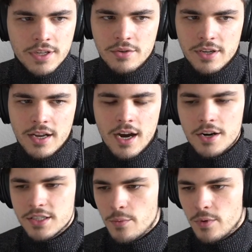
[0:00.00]
Then you can
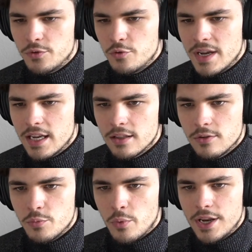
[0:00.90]
hire someone to make it,
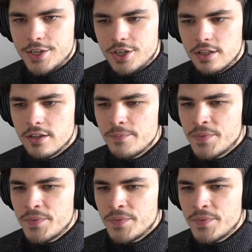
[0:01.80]
to polish it.